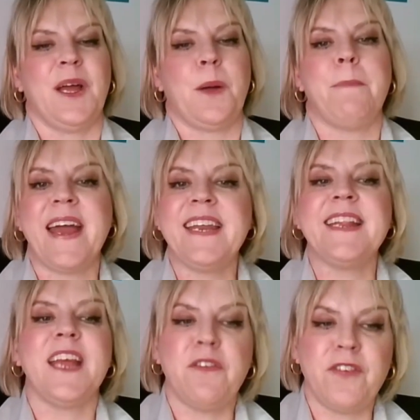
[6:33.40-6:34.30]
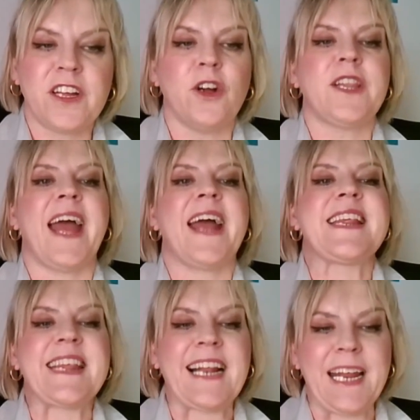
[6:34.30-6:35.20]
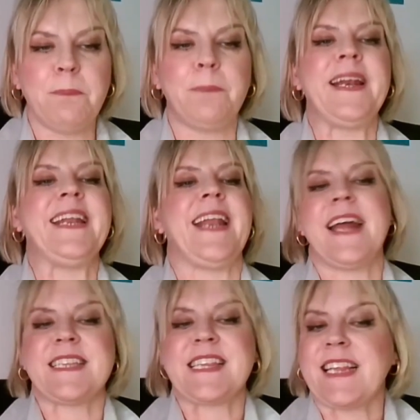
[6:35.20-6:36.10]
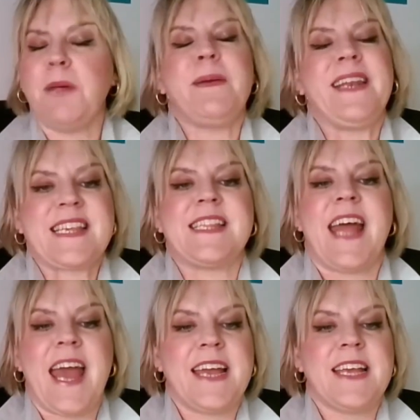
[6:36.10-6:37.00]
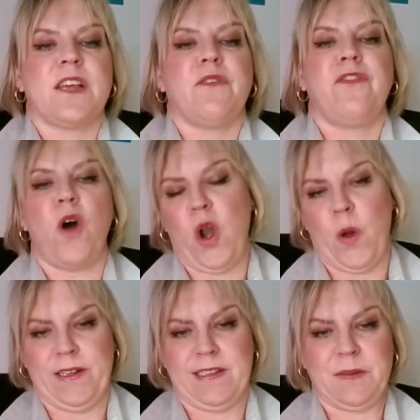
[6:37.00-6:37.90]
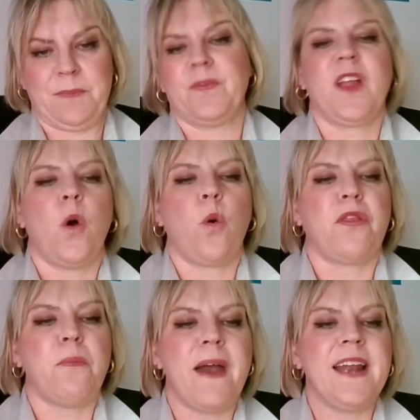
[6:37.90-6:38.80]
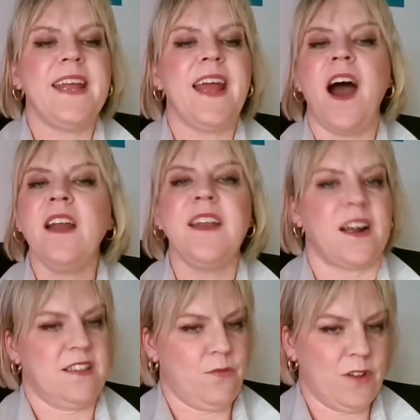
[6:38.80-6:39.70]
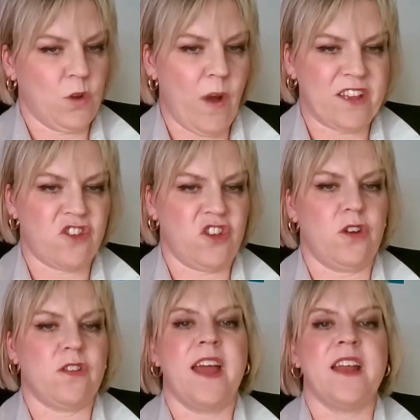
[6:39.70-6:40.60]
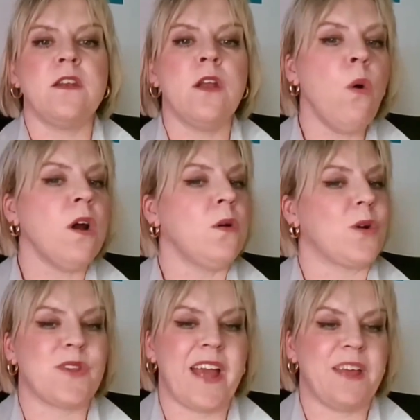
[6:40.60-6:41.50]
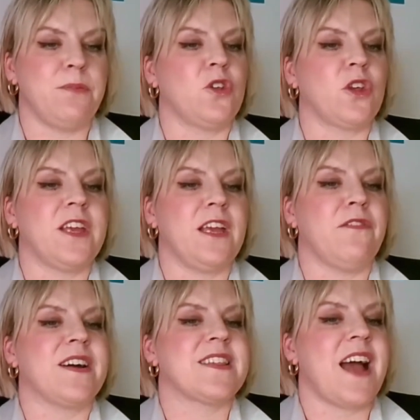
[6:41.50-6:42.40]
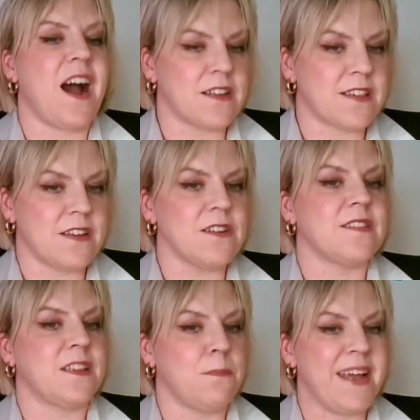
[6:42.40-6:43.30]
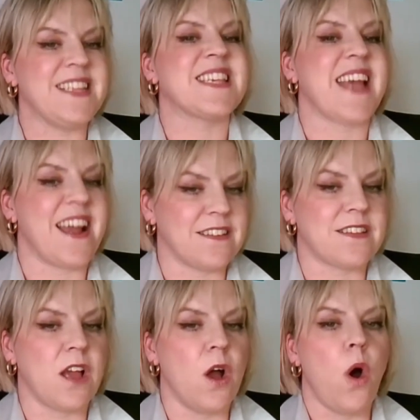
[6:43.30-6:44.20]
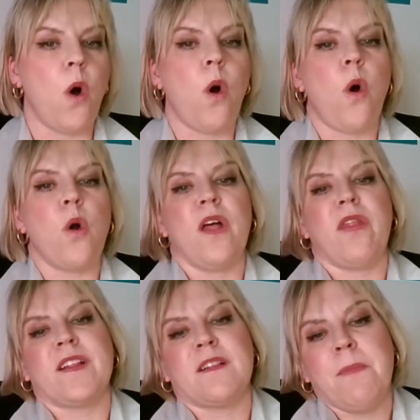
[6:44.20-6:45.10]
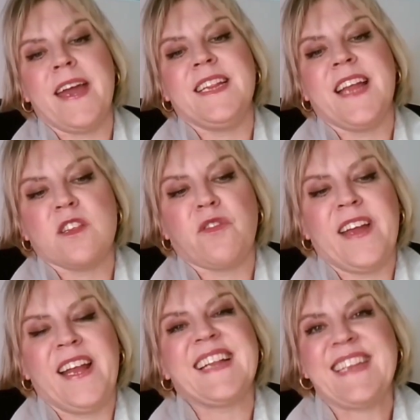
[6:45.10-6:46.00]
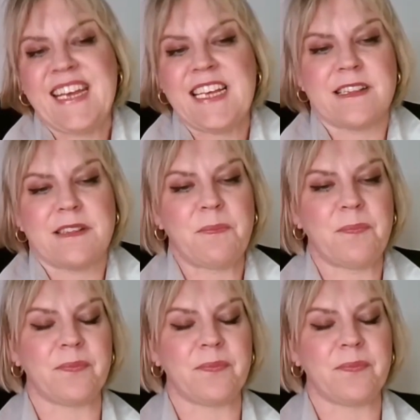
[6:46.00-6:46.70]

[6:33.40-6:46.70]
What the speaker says: many difficult and sleepless days followed, with many unanswered questions, and no one was able to give us answers that made sense or that made us feel at ease.